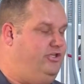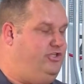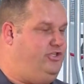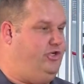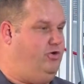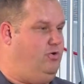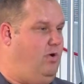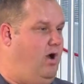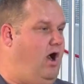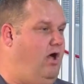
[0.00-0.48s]

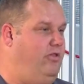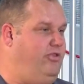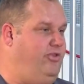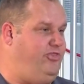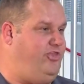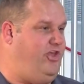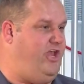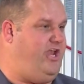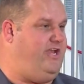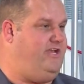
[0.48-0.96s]
do all the
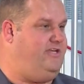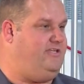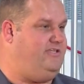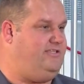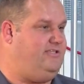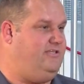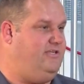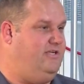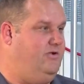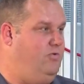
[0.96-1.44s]
things
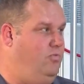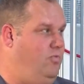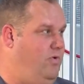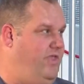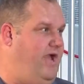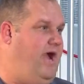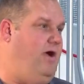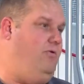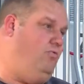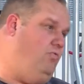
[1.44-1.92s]

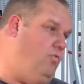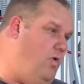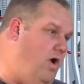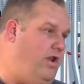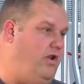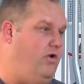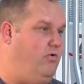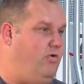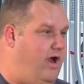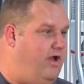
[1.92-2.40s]
without
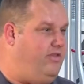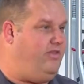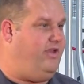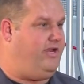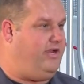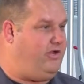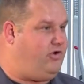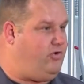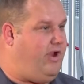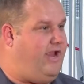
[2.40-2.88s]
running around
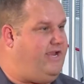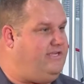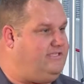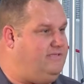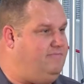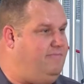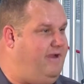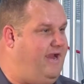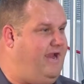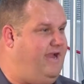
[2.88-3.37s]
like a
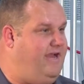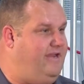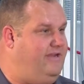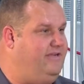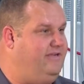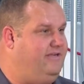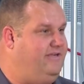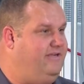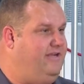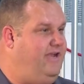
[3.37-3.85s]
crazy man
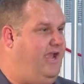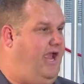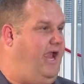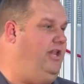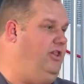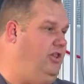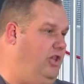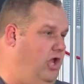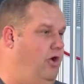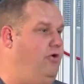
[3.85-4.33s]

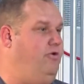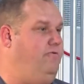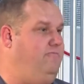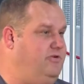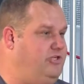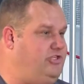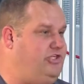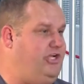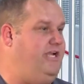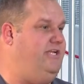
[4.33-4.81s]
and loading
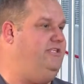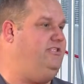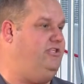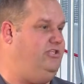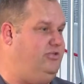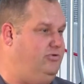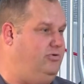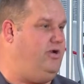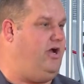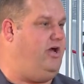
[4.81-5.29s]
machines
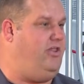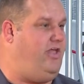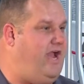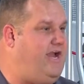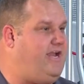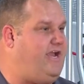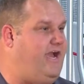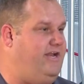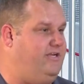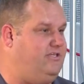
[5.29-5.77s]
and doing all
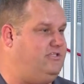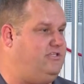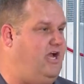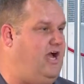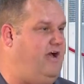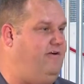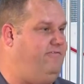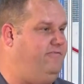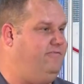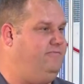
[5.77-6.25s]
that kind of stuff.